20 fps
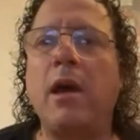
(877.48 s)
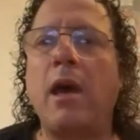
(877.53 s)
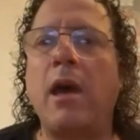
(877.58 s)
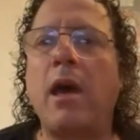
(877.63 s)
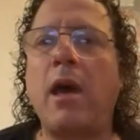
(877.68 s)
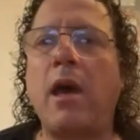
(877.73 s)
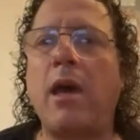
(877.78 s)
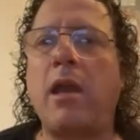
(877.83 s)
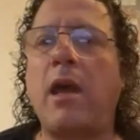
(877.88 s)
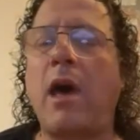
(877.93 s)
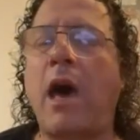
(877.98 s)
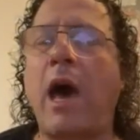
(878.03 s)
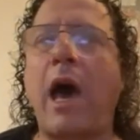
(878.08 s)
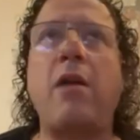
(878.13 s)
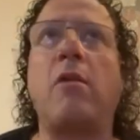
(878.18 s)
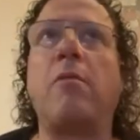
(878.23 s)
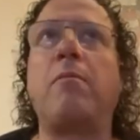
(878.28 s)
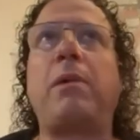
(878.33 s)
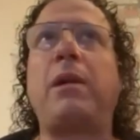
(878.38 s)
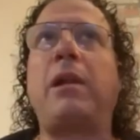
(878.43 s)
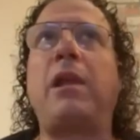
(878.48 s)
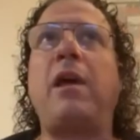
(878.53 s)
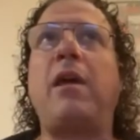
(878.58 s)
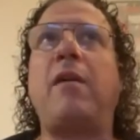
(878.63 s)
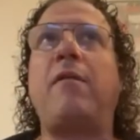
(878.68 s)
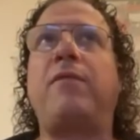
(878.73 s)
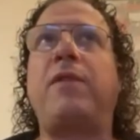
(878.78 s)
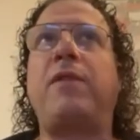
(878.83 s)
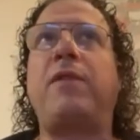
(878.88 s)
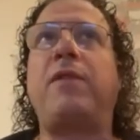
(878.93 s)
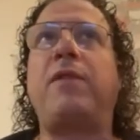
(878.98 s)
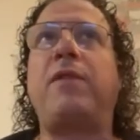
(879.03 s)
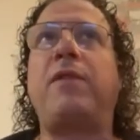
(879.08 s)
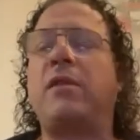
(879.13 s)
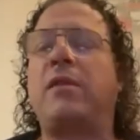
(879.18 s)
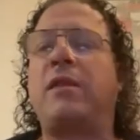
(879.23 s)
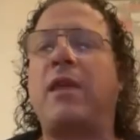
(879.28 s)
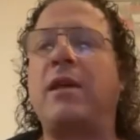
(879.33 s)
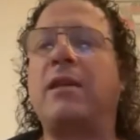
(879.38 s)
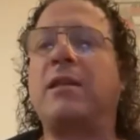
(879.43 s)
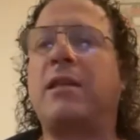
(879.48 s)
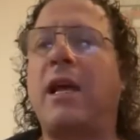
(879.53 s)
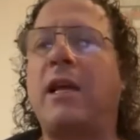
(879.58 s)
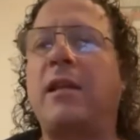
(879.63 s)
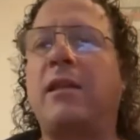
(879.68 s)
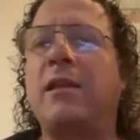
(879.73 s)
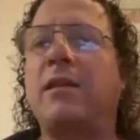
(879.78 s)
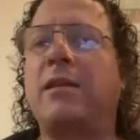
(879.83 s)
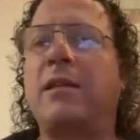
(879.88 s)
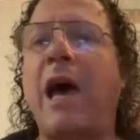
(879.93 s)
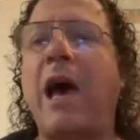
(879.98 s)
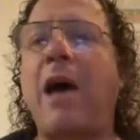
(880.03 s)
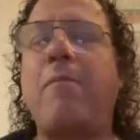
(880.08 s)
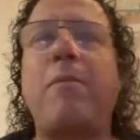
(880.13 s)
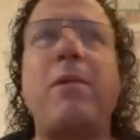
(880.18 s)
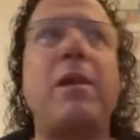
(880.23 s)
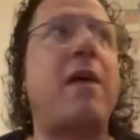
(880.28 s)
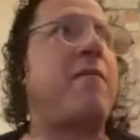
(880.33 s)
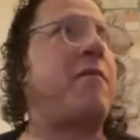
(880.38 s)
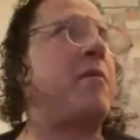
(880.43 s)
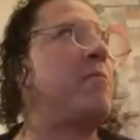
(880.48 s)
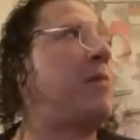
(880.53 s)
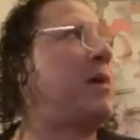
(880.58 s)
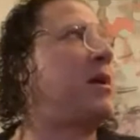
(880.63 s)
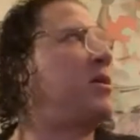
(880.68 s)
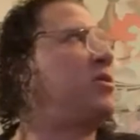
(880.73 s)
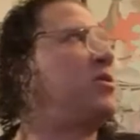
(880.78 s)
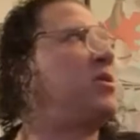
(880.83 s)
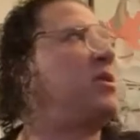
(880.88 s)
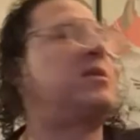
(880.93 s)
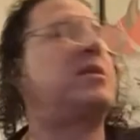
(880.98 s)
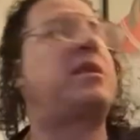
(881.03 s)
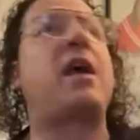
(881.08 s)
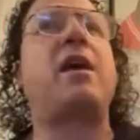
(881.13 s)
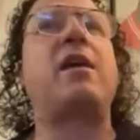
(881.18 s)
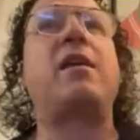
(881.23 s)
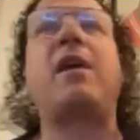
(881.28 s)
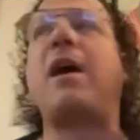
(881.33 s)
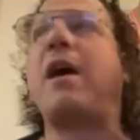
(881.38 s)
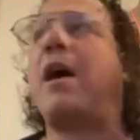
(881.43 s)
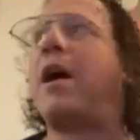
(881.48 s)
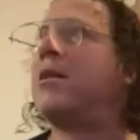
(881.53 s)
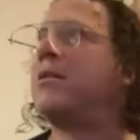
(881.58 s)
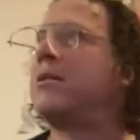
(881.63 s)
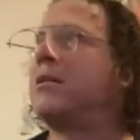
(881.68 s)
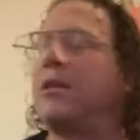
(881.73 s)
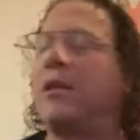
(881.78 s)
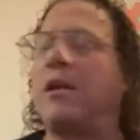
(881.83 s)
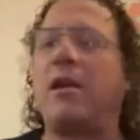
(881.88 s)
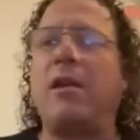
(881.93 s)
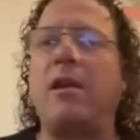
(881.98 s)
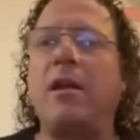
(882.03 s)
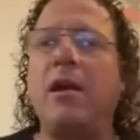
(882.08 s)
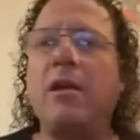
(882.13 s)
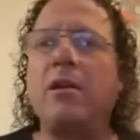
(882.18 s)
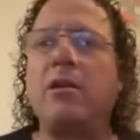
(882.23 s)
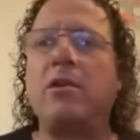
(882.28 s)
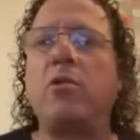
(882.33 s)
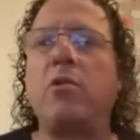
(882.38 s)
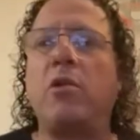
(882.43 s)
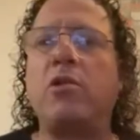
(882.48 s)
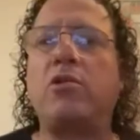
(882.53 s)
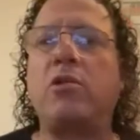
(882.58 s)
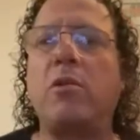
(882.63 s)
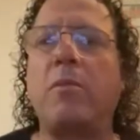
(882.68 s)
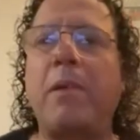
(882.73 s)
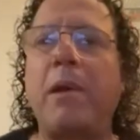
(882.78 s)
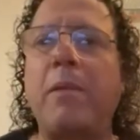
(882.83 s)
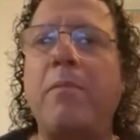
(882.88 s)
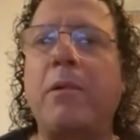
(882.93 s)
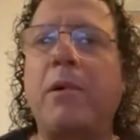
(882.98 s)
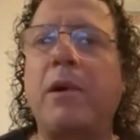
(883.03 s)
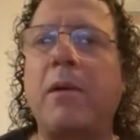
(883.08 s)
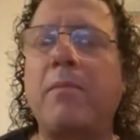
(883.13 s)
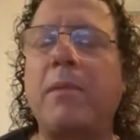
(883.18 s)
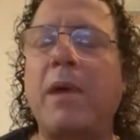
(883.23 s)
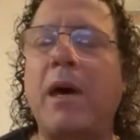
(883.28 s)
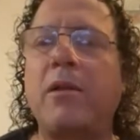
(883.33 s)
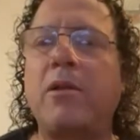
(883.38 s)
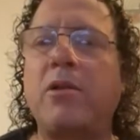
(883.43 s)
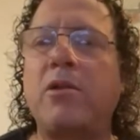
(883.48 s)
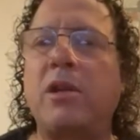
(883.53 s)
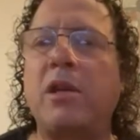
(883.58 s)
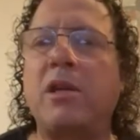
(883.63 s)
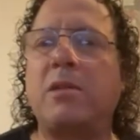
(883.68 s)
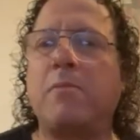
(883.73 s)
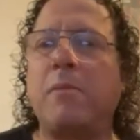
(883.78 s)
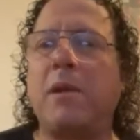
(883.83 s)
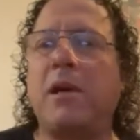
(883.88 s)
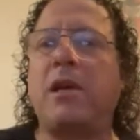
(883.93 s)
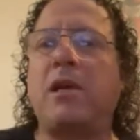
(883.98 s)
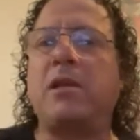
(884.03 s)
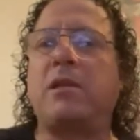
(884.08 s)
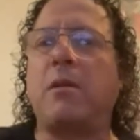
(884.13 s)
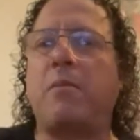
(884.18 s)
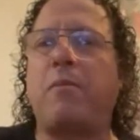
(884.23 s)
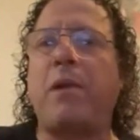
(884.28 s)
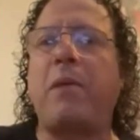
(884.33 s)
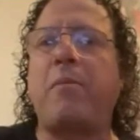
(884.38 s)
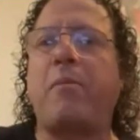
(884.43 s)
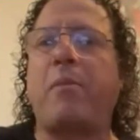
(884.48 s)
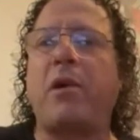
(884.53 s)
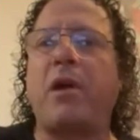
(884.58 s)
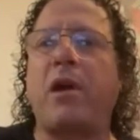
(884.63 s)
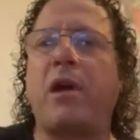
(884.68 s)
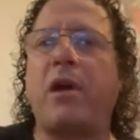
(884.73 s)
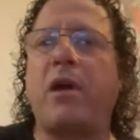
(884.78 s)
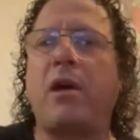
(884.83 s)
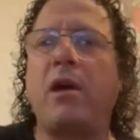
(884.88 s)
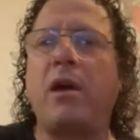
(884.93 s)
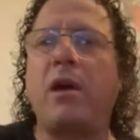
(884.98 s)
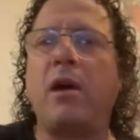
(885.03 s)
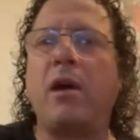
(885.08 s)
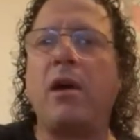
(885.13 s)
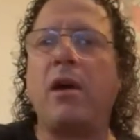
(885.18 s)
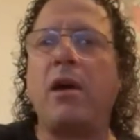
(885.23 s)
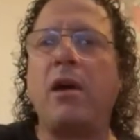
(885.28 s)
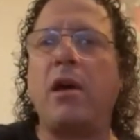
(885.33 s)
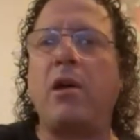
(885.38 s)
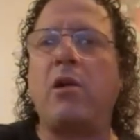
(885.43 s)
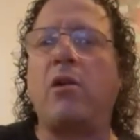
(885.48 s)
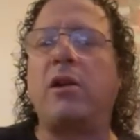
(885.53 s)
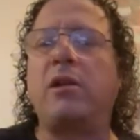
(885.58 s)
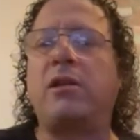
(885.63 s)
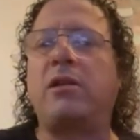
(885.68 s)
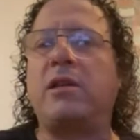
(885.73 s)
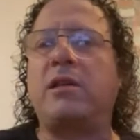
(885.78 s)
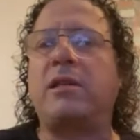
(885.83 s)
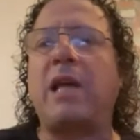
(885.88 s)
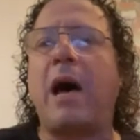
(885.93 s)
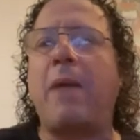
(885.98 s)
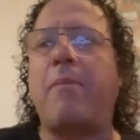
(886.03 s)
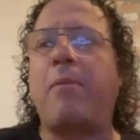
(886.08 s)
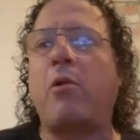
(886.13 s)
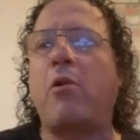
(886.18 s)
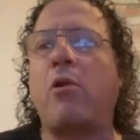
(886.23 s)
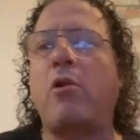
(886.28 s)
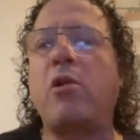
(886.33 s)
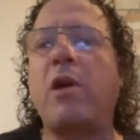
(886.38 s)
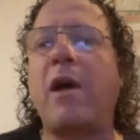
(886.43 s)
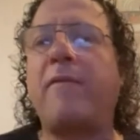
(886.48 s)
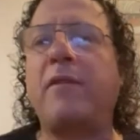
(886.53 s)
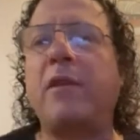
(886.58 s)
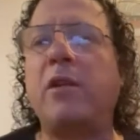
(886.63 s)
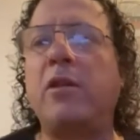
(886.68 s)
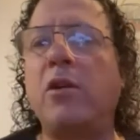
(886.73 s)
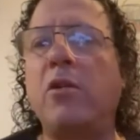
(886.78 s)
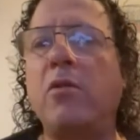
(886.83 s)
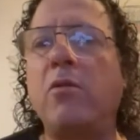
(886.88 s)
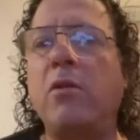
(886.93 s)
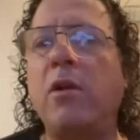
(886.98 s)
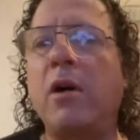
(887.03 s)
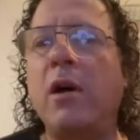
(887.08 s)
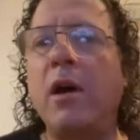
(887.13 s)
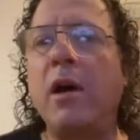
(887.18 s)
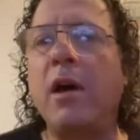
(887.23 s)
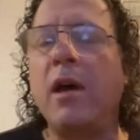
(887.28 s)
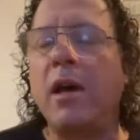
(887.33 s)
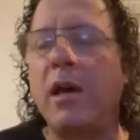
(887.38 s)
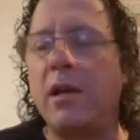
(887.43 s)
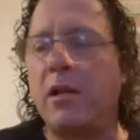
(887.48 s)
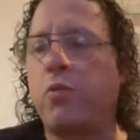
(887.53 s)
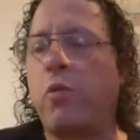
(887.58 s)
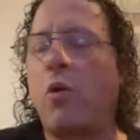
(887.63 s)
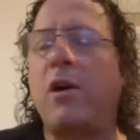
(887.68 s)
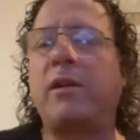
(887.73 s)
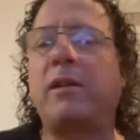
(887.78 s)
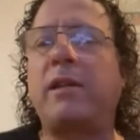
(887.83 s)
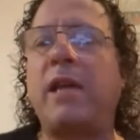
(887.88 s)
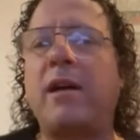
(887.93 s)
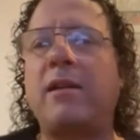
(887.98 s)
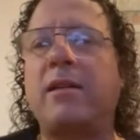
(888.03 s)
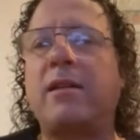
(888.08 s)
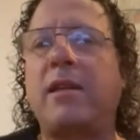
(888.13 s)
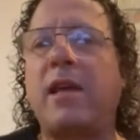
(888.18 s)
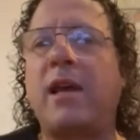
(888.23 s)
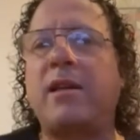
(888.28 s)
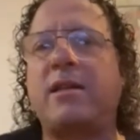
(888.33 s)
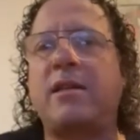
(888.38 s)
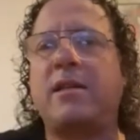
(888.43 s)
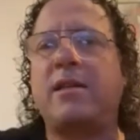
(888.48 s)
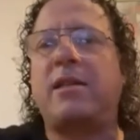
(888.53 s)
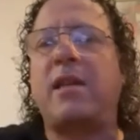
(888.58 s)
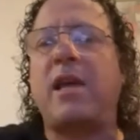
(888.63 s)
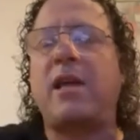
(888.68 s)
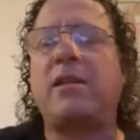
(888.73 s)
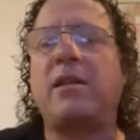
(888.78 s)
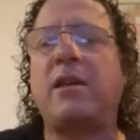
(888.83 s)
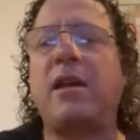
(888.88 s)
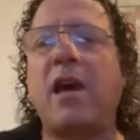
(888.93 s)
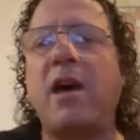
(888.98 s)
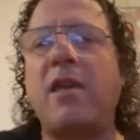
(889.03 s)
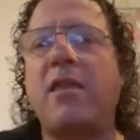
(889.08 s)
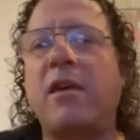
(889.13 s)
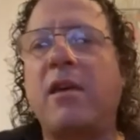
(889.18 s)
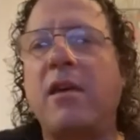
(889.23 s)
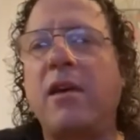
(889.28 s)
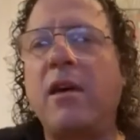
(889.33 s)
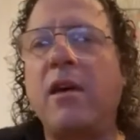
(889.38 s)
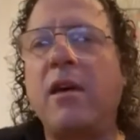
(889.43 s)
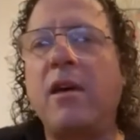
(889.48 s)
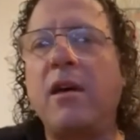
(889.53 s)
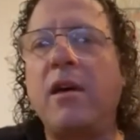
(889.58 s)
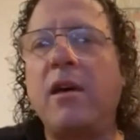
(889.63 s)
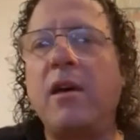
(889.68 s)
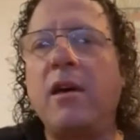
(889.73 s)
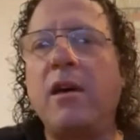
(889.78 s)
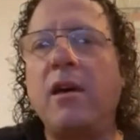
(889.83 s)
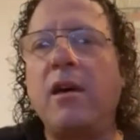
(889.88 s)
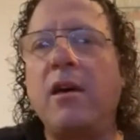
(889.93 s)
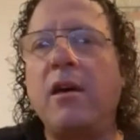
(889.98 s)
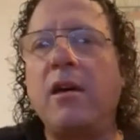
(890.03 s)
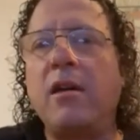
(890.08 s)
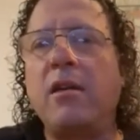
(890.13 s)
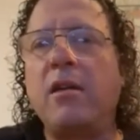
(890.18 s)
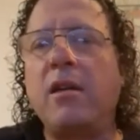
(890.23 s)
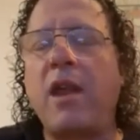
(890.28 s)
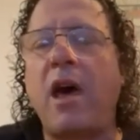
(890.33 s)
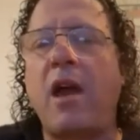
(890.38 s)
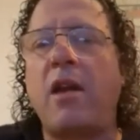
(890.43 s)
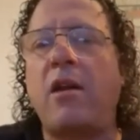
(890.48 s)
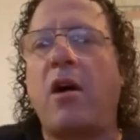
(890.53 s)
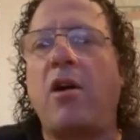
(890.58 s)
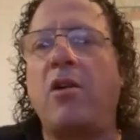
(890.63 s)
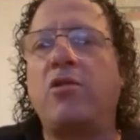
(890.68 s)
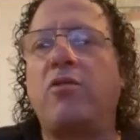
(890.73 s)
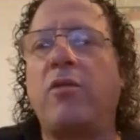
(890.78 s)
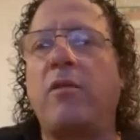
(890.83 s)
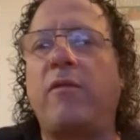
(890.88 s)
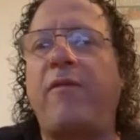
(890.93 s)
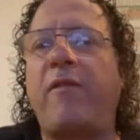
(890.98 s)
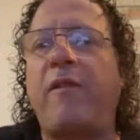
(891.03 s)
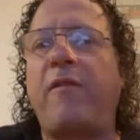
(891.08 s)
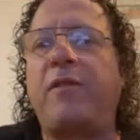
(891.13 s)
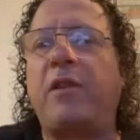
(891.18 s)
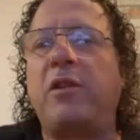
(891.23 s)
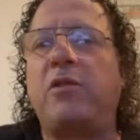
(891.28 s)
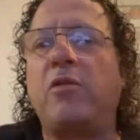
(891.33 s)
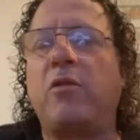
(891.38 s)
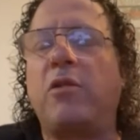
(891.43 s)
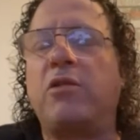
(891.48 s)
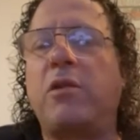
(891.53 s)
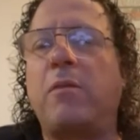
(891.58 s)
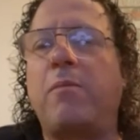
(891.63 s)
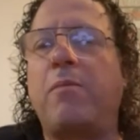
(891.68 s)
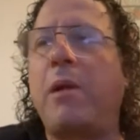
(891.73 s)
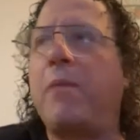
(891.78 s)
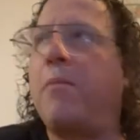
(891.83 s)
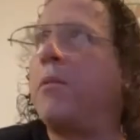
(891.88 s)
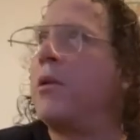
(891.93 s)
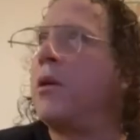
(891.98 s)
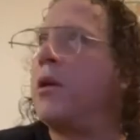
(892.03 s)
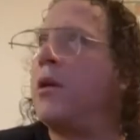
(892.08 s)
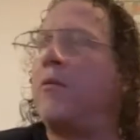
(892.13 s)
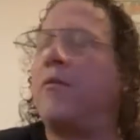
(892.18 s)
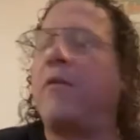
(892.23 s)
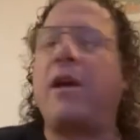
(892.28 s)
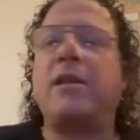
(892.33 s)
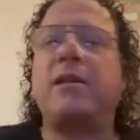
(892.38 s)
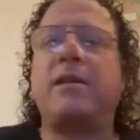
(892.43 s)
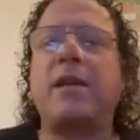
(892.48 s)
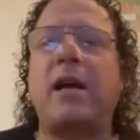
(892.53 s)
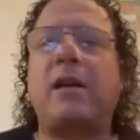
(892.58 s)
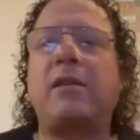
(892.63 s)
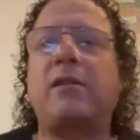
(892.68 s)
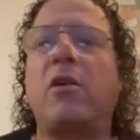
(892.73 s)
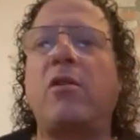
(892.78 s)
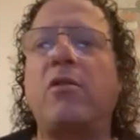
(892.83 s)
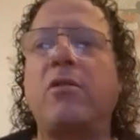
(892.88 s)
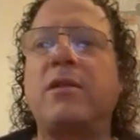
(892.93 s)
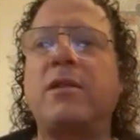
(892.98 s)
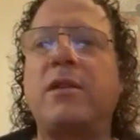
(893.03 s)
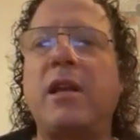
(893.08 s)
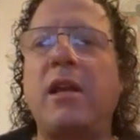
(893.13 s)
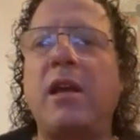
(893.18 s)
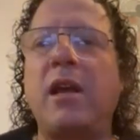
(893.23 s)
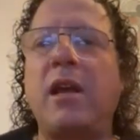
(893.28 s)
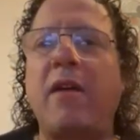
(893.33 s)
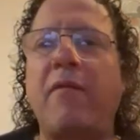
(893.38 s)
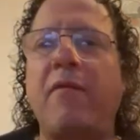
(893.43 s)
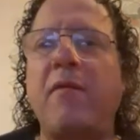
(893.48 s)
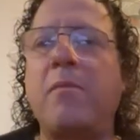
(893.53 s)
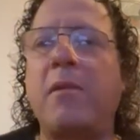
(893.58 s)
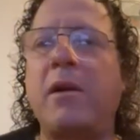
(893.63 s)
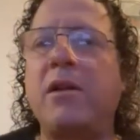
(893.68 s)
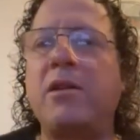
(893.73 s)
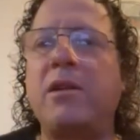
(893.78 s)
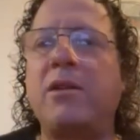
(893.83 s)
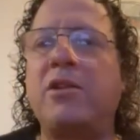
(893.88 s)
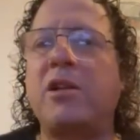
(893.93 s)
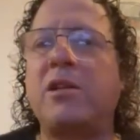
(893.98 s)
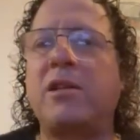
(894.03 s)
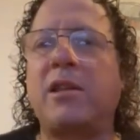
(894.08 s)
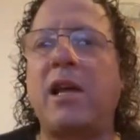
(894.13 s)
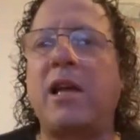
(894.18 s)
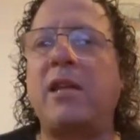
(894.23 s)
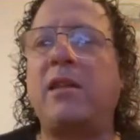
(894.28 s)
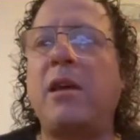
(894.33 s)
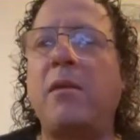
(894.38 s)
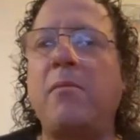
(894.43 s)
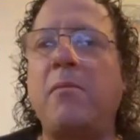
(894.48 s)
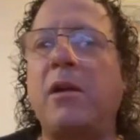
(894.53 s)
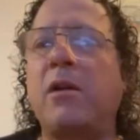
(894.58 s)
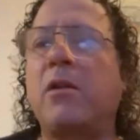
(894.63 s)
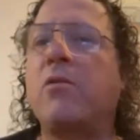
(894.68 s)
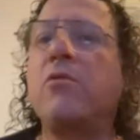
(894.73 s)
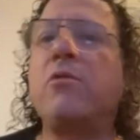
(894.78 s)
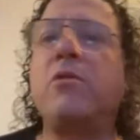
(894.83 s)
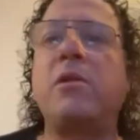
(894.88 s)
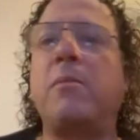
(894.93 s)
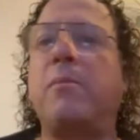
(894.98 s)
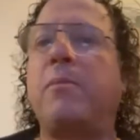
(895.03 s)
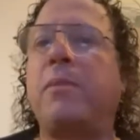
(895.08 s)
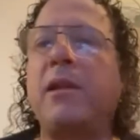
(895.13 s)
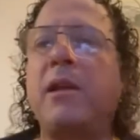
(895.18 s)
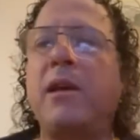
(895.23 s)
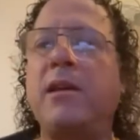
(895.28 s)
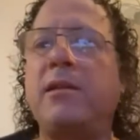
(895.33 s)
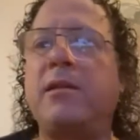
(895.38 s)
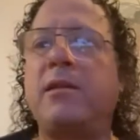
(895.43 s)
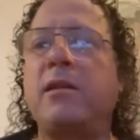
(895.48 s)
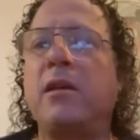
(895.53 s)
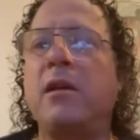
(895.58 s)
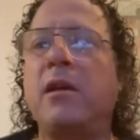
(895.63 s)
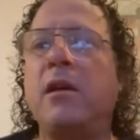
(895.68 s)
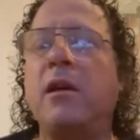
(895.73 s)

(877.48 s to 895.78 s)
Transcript: And I don't believe that when things like this happen, everybody should stay in the house and let 200 people come down. There's millions of people here. In order to stop it, all you have to do is walk downstairs and stand together. Mm-hmm. Not 150, 200 people going to ransack the whole city and everybody just let them, including the police.